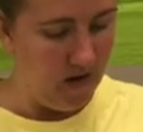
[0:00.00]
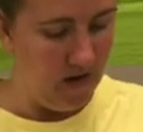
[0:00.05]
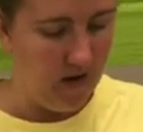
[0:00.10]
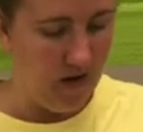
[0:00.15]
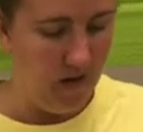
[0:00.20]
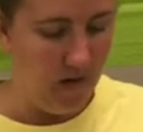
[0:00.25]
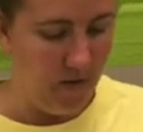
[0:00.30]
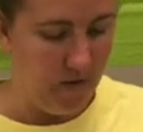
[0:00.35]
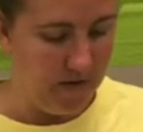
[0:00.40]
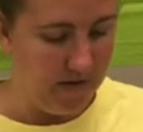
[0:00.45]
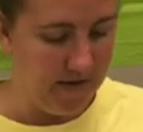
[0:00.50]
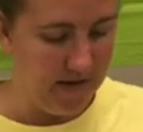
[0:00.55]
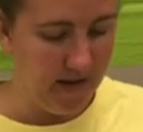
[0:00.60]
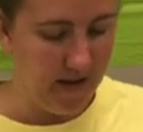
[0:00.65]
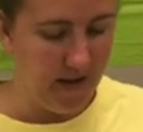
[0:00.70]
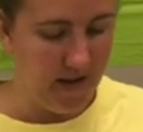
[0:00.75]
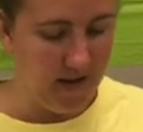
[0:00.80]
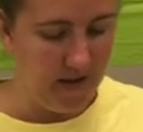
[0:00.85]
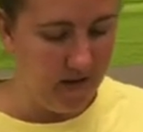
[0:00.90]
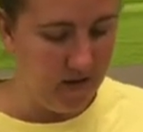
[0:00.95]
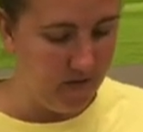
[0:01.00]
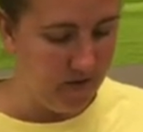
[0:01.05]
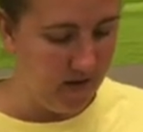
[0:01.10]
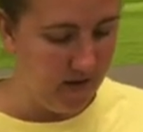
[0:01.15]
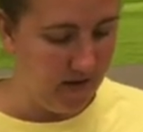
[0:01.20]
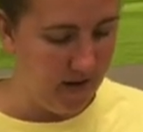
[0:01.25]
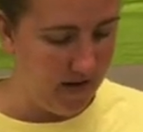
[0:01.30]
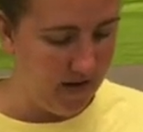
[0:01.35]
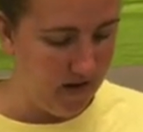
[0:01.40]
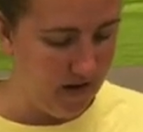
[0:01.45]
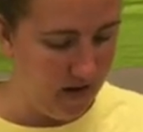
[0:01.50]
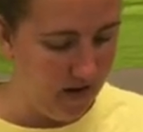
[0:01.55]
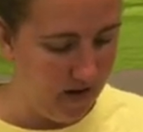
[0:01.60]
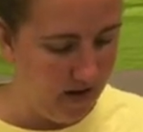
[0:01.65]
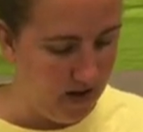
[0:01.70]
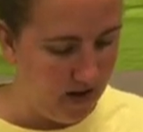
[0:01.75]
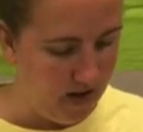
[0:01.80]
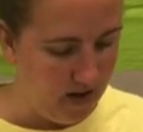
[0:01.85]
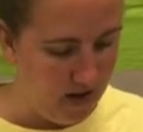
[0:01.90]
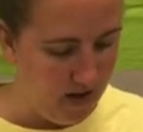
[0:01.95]
And once again, you can
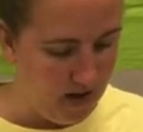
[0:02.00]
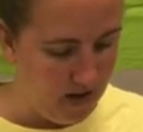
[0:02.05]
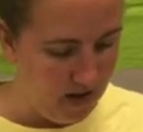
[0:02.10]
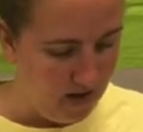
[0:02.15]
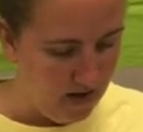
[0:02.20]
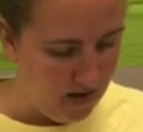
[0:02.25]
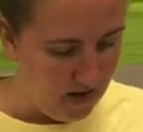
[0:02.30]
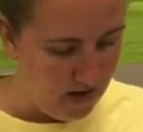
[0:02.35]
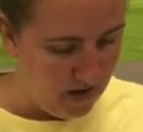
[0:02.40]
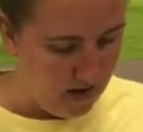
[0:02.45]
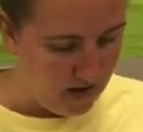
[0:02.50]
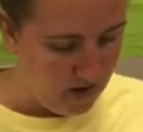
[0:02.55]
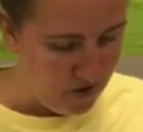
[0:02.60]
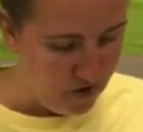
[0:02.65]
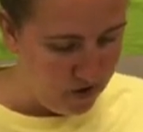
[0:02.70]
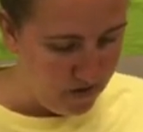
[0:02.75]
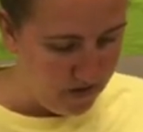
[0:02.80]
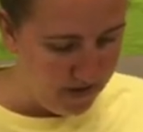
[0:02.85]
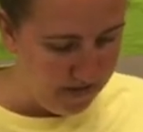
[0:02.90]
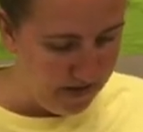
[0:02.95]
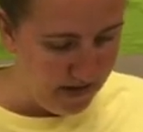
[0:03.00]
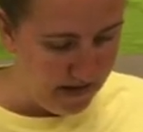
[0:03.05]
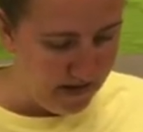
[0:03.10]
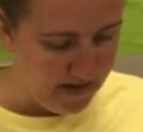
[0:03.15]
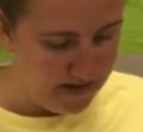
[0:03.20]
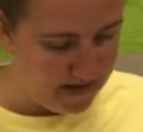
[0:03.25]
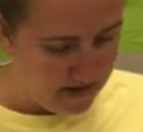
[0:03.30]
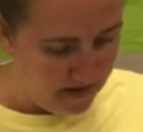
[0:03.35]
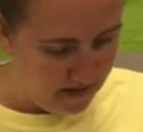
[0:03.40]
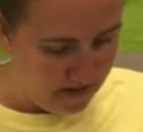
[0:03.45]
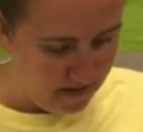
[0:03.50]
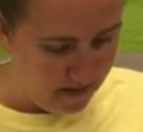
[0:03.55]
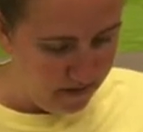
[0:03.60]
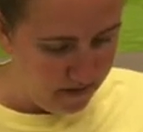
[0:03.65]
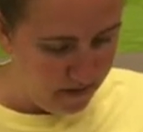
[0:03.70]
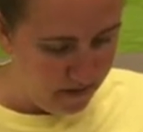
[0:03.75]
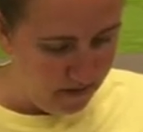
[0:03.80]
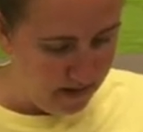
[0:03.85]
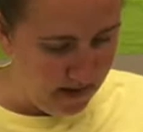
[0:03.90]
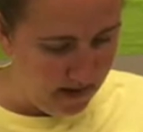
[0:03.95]
trim this down if you
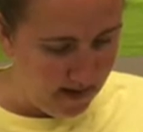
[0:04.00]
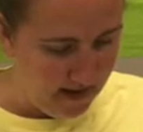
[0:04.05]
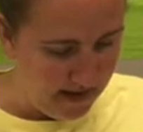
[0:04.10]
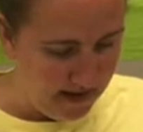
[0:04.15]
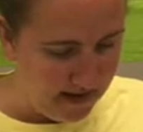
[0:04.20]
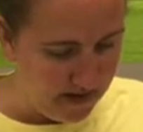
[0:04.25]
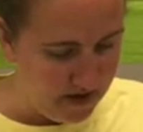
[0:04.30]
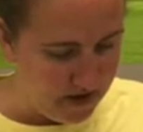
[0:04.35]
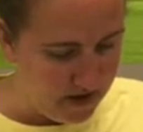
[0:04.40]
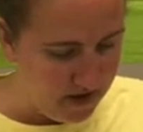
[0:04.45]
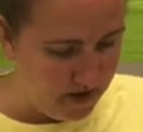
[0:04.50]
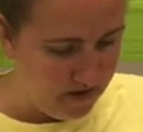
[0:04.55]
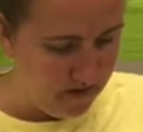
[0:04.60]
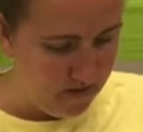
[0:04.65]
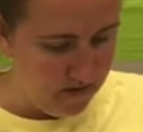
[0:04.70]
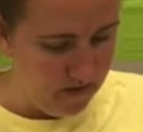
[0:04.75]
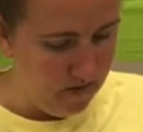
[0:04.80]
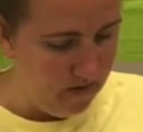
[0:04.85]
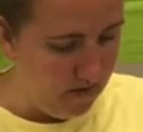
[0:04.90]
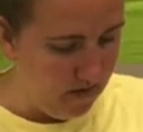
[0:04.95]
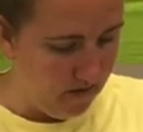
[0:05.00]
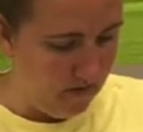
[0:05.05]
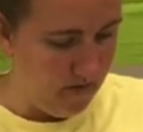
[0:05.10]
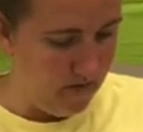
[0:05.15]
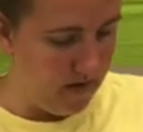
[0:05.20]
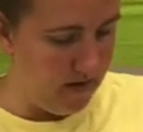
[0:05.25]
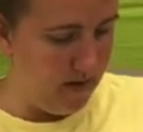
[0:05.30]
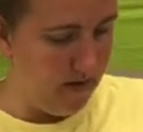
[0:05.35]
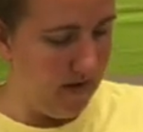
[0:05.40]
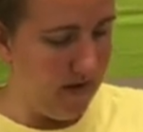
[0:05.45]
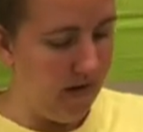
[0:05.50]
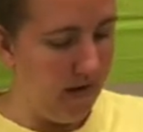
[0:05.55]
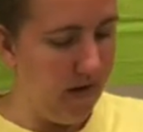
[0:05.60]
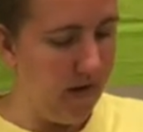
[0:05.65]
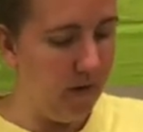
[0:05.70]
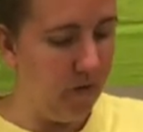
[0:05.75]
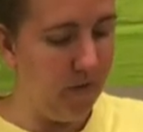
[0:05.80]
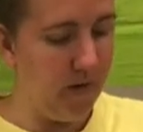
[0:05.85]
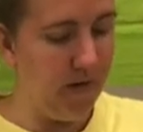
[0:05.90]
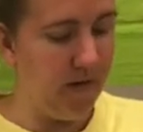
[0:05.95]
would like to. which I think I
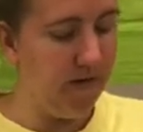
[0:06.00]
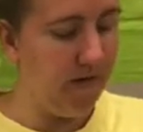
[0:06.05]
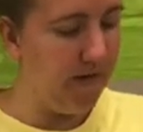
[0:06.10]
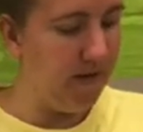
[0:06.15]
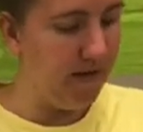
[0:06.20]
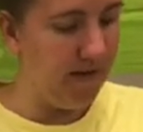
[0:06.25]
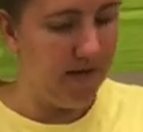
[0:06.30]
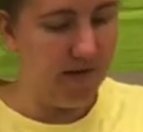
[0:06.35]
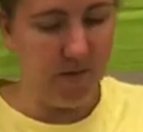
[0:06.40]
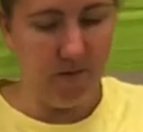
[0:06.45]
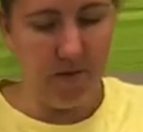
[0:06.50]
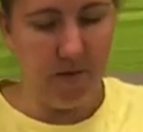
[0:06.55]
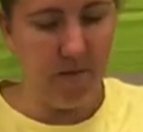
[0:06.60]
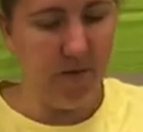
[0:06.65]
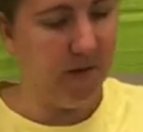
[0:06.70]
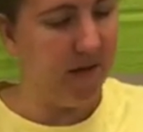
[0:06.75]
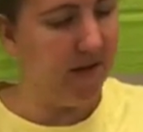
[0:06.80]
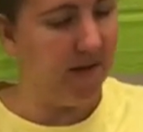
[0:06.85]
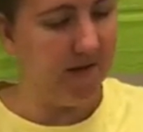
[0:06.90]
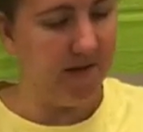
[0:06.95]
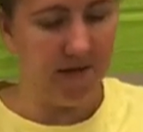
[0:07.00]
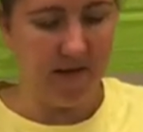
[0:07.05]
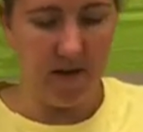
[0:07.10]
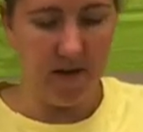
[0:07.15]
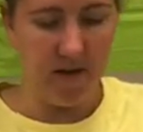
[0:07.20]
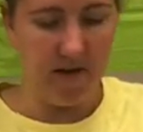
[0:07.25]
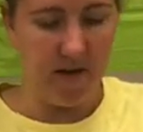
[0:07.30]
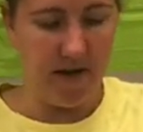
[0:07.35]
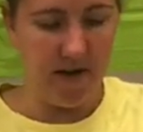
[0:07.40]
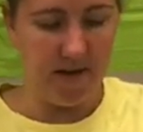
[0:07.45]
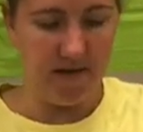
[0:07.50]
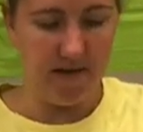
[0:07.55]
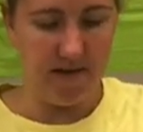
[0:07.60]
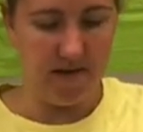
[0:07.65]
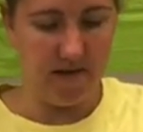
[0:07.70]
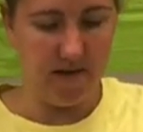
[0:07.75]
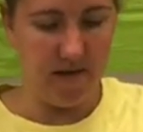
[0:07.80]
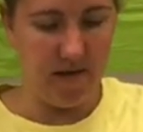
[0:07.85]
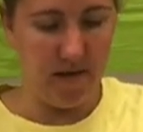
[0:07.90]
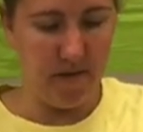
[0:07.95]
will for this one because it's our last
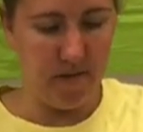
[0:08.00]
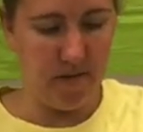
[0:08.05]
step.